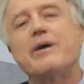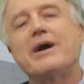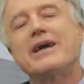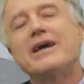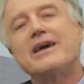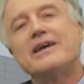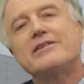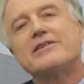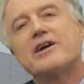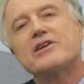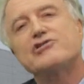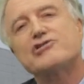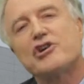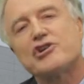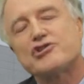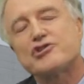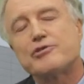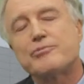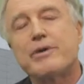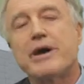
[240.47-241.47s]
my
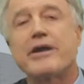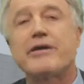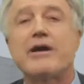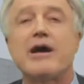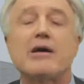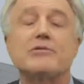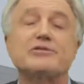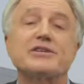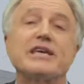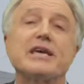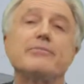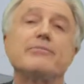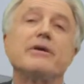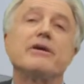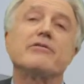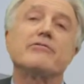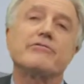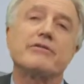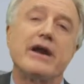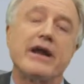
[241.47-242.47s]
digestion better, it helps keep
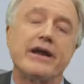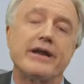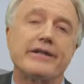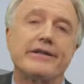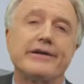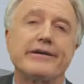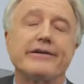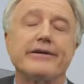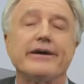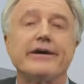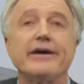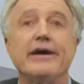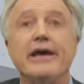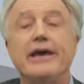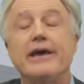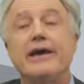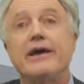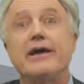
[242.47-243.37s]
me regular.